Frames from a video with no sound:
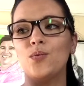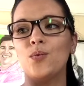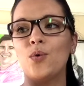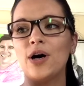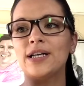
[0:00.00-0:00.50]

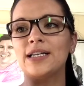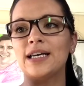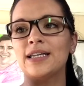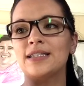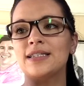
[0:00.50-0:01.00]
what it
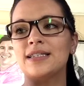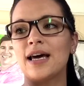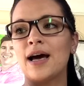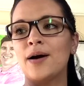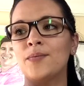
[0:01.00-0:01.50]
is
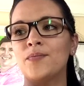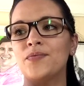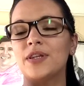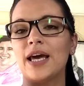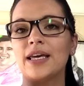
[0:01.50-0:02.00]

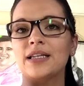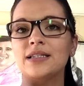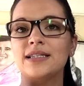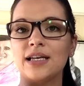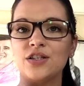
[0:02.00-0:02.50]
that
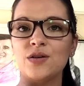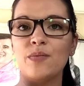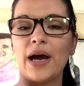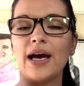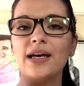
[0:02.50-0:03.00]
can set you
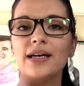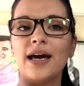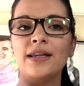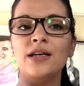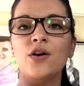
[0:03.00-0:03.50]
back,
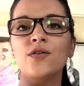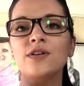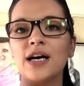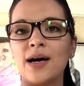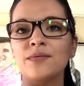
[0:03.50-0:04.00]
and then
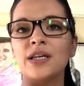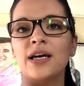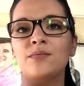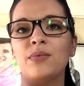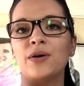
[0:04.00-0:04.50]
overcome
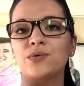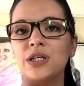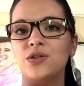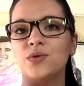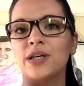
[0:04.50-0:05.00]
that by
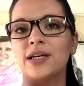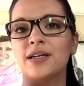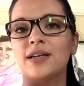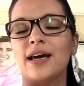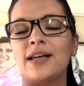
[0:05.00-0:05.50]
redoing
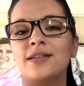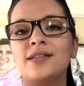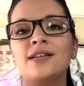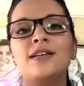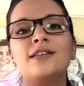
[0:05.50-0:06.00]
it,
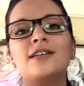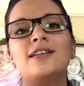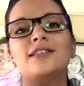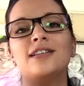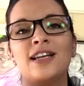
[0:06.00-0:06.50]
and
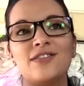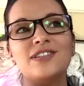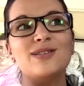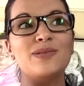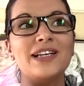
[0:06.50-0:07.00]

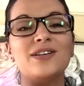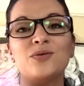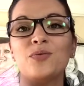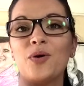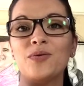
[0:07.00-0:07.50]
inevitably it
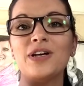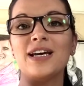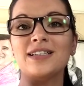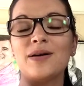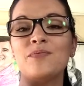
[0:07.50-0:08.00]
will probably
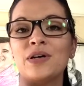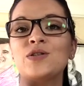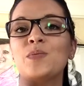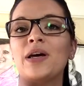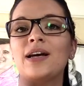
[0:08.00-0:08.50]
end up
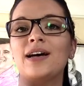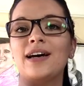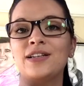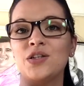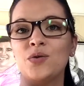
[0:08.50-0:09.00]
much better
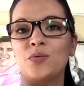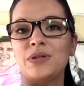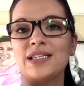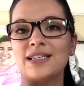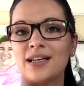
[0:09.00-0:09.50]
and you will
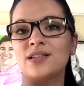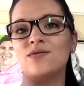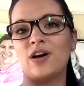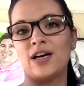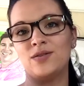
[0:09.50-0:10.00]
be
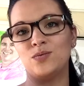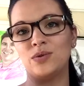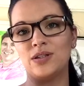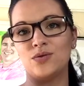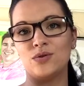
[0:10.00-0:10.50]
satisfied
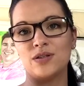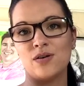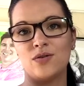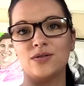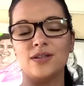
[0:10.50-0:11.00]
with the
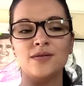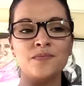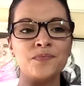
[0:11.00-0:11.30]
result.